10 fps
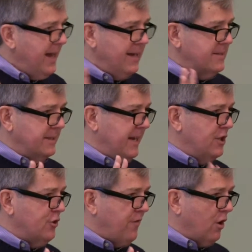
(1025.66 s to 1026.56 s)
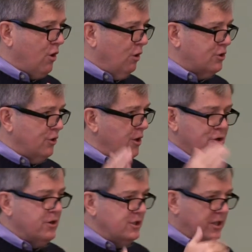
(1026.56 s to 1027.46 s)
that is the danger of our culture, that
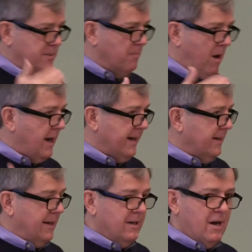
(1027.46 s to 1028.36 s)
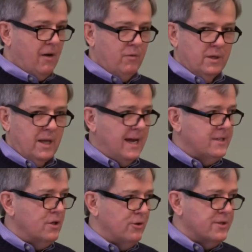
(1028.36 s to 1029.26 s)
you can just mock it and not
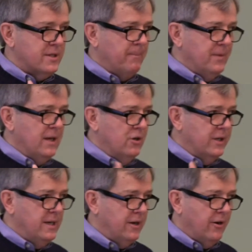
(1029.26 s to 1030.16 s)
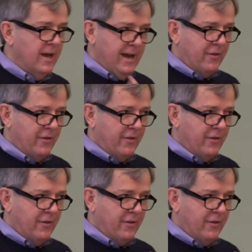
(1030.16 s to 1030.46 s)
realize, no, there's something good here,